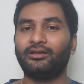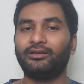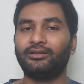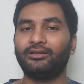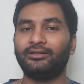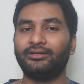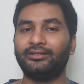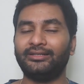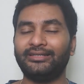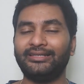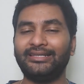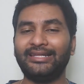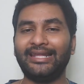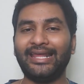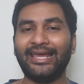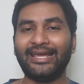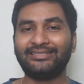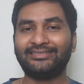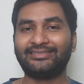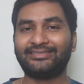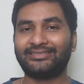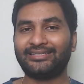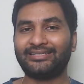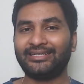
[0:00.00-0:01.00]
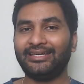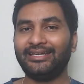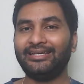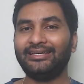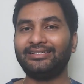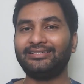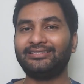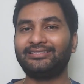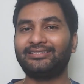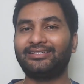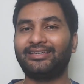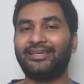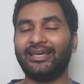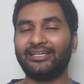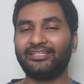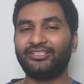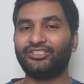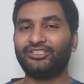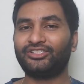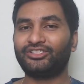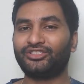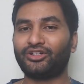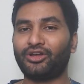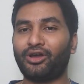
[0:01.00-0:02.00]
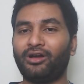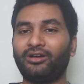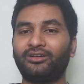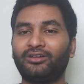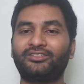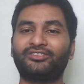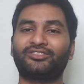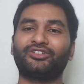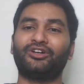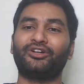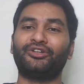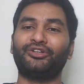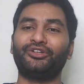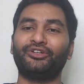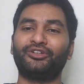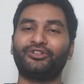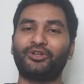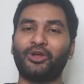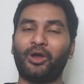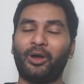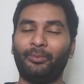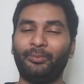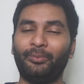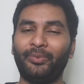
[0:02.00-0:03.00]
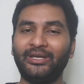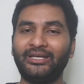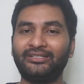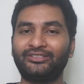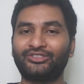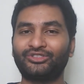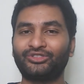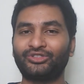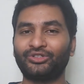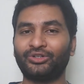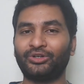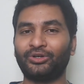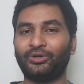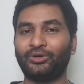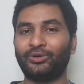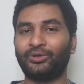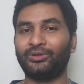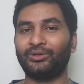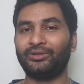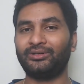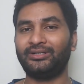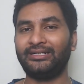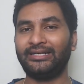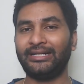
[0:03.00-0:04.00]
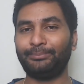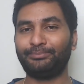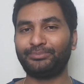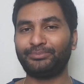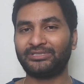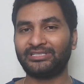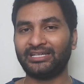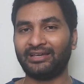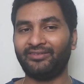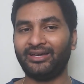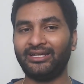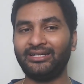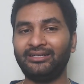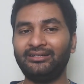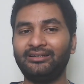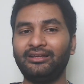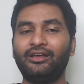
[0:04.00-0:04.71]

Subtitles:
Next is guest talks on your topic. So tip 7.